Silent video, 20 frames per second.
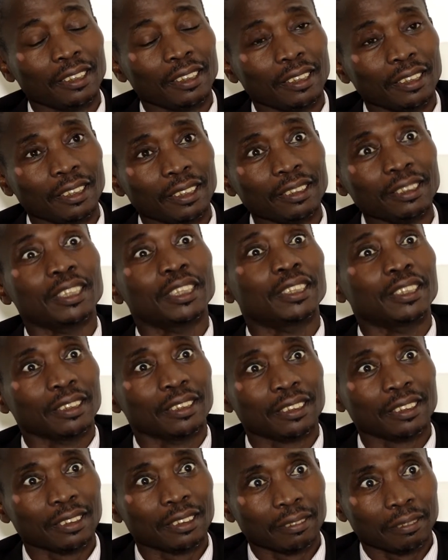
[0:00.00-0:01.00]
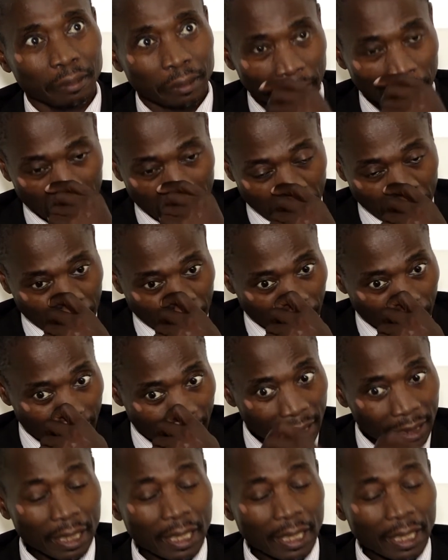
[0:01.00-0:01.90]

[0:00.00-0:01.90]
indigenes. All right,